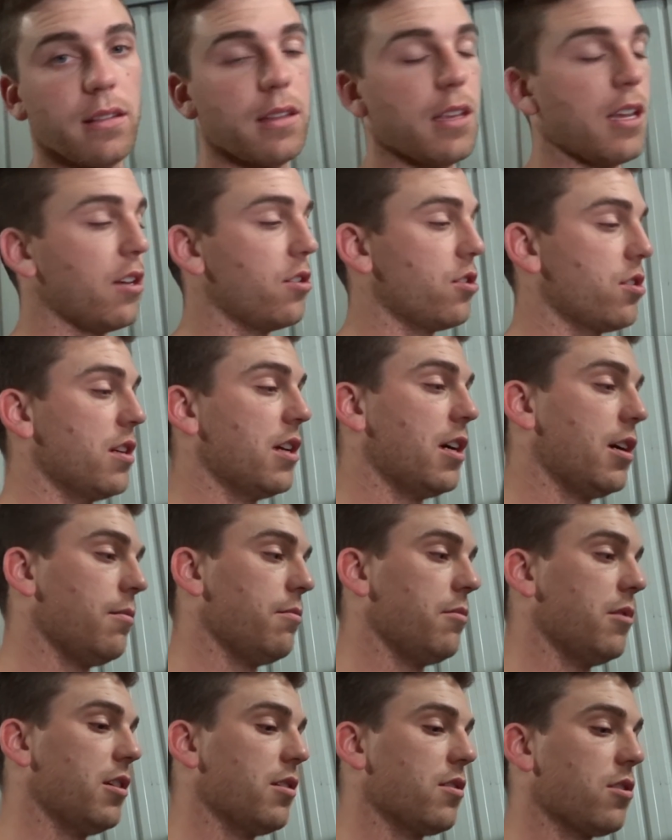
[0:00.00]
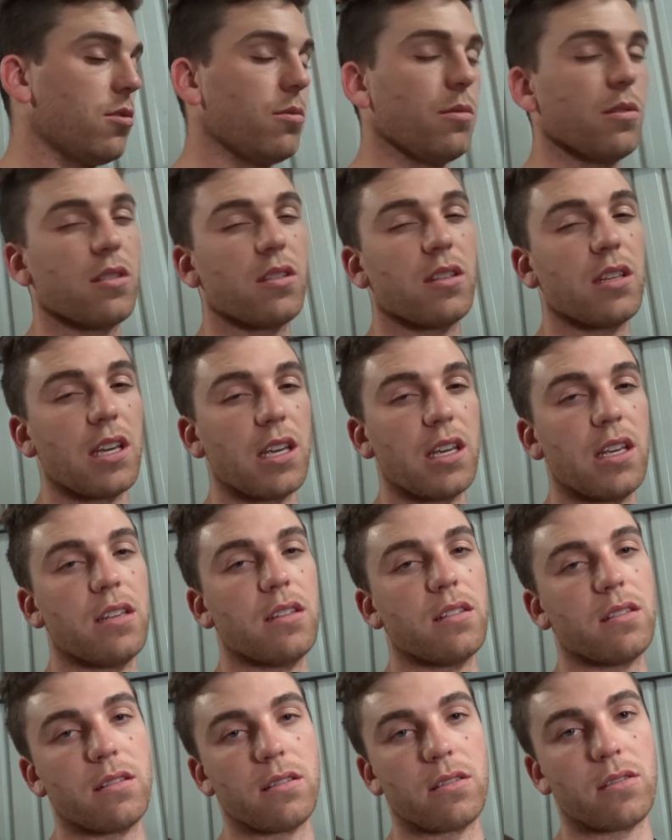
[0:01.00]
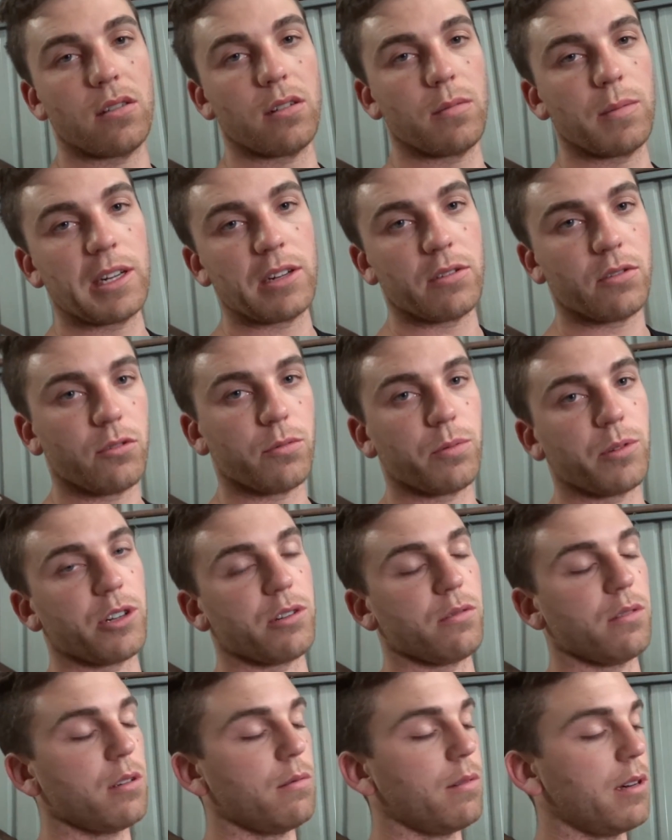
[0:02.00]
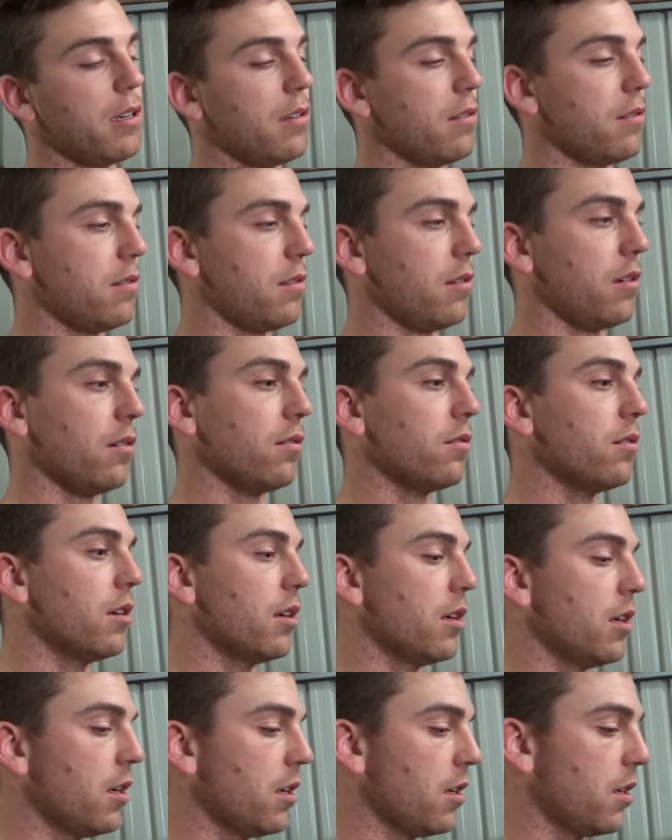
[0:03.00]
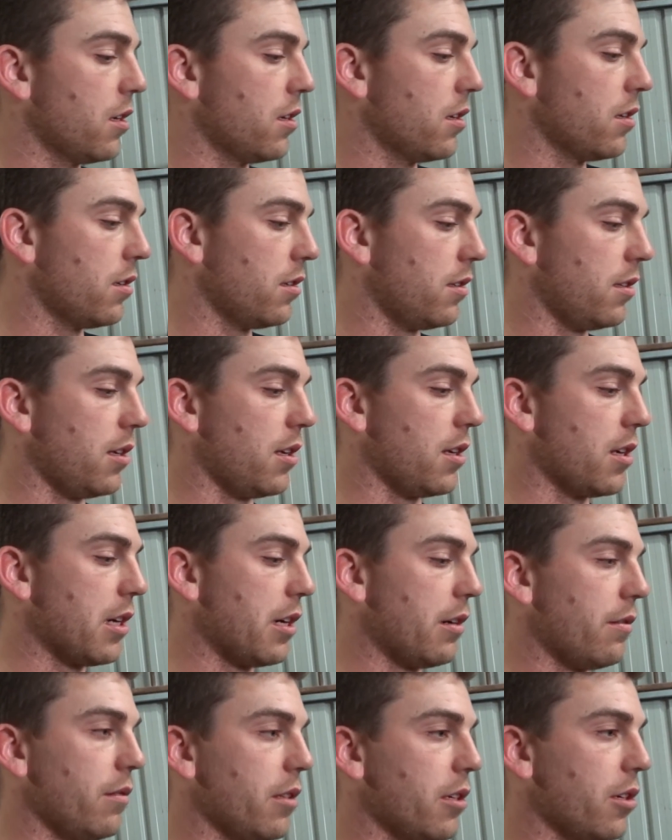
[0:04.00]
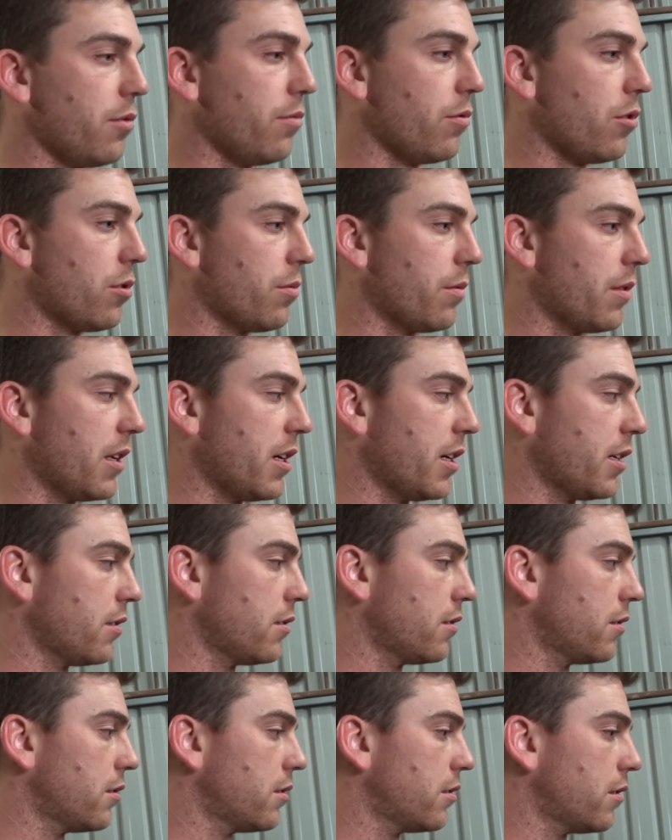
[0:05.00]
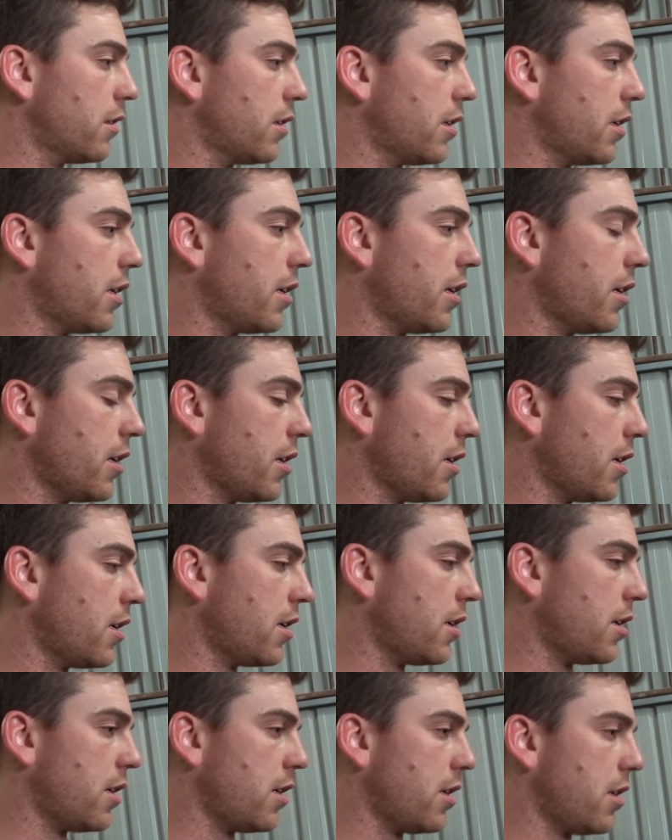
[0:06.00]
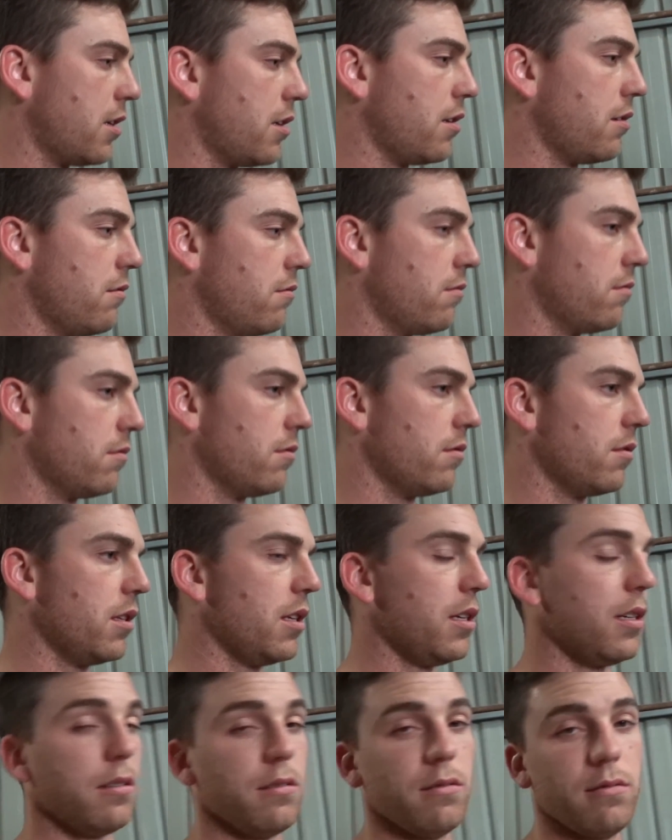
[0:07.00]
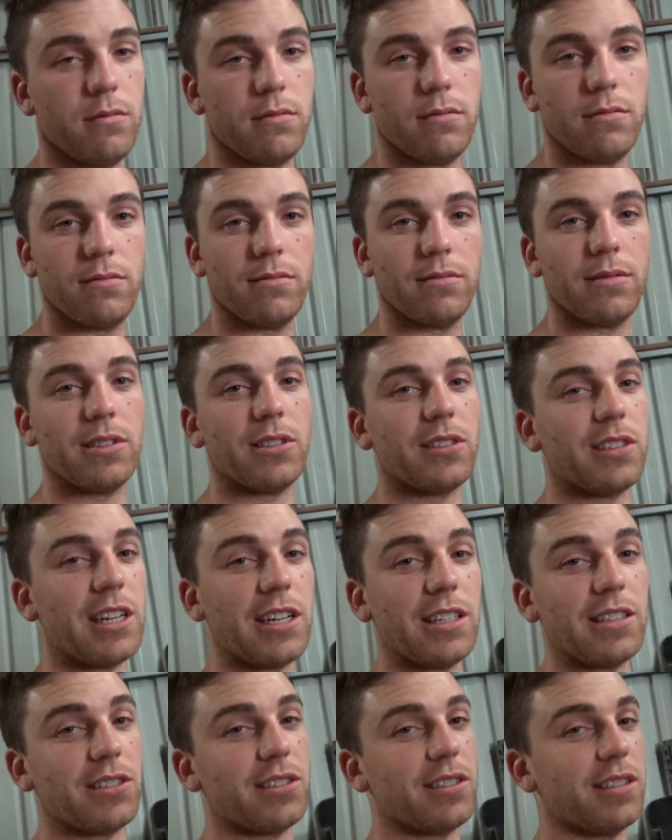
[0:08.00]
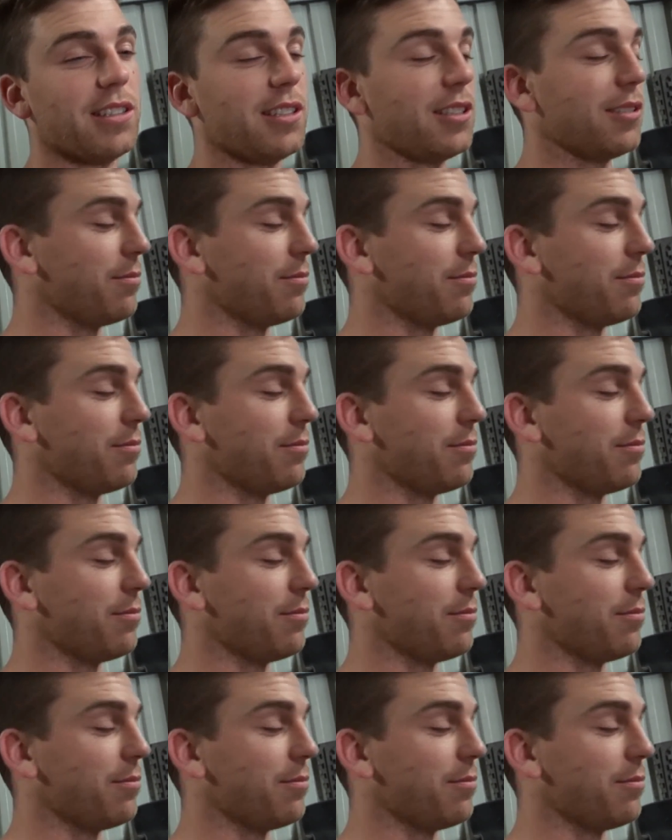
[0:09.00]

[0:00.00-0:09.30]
the engine up until it sees a certain amount of oil pressure anyway, so yeah, you can't really go wrong with that. And yeah, let's start this thing up.